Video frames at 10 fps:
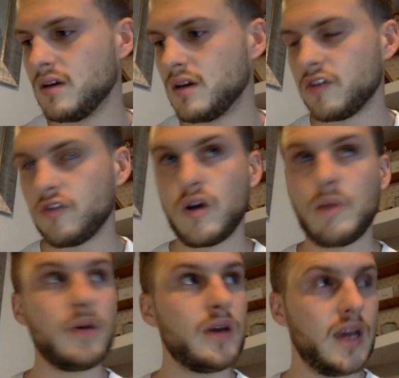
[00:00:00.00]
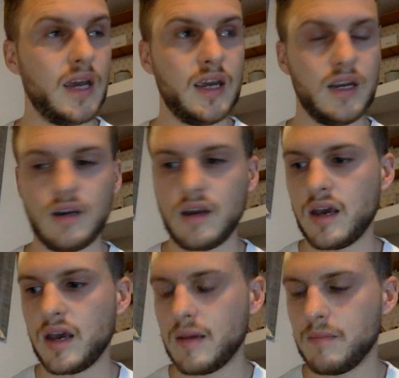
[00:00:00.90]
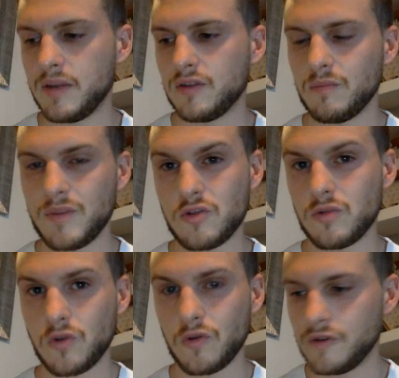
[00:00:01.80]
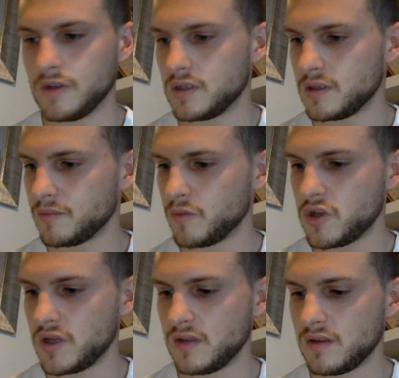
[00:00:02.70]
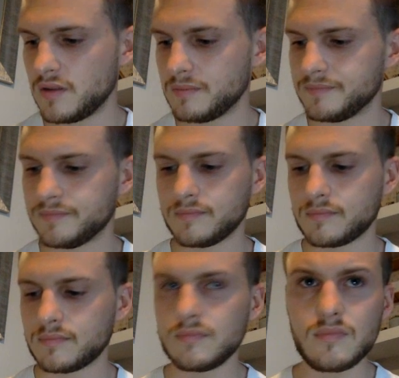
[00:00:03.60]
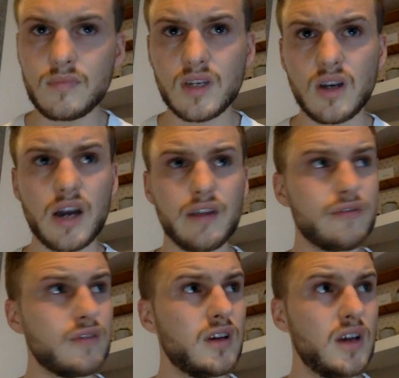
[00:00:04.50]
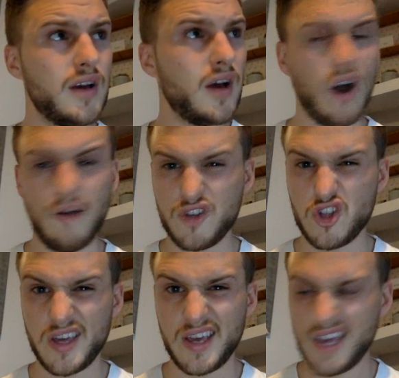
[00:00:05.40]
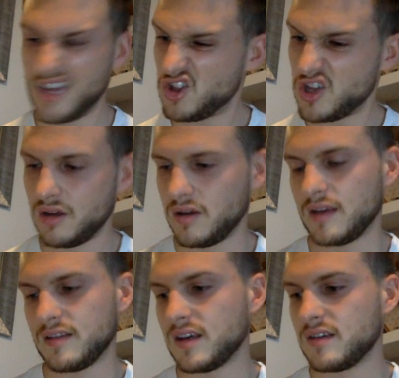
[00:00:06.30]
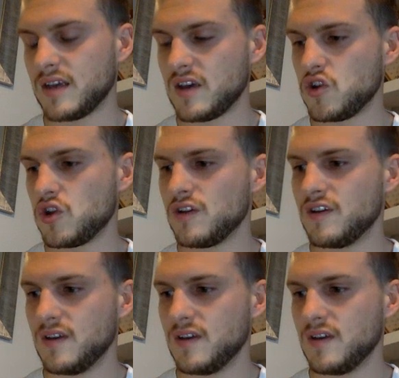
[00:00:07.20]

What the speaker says: I grew up in a place called Bishop Stortford, which is kind of Hertfordshire-ish, Essex-ish.